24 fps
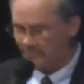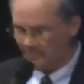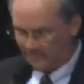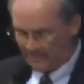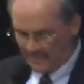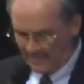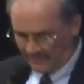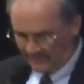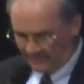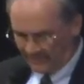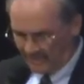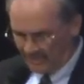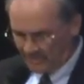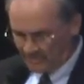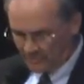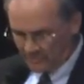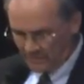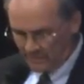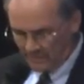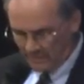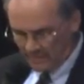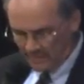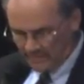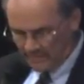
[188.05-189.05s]
of the last
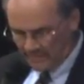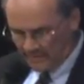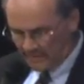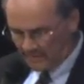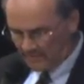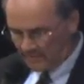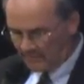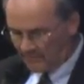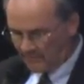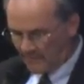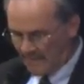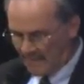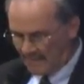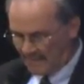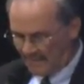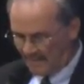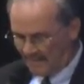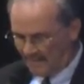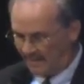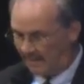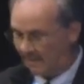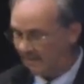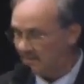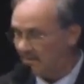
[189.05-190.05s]
century, the name of
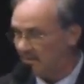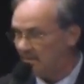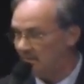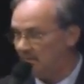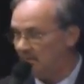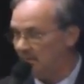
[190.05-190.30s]
Monahan,